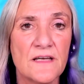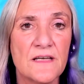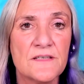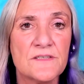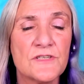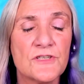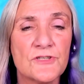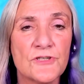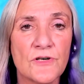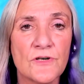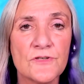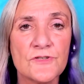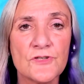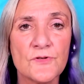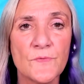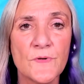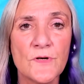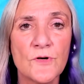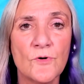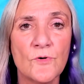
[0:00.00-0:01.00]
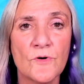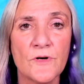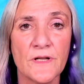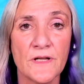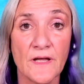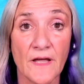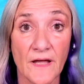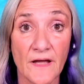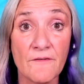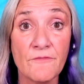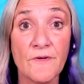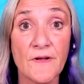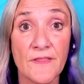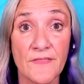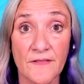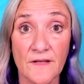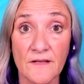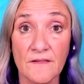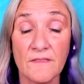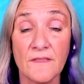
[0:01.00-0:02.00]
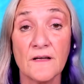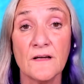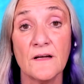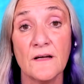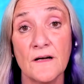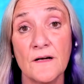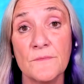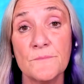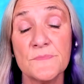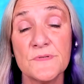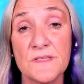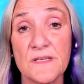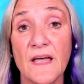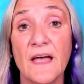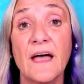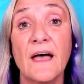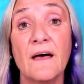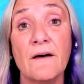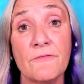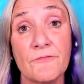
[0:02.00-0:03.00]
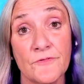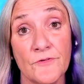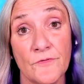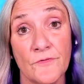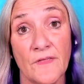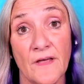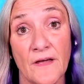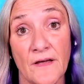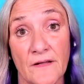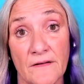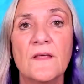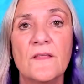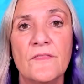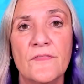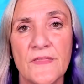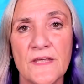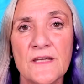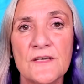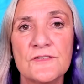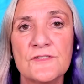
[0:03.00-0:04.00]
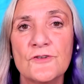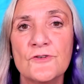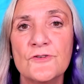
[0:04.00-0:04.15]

it starts recording everything that comes after that. These are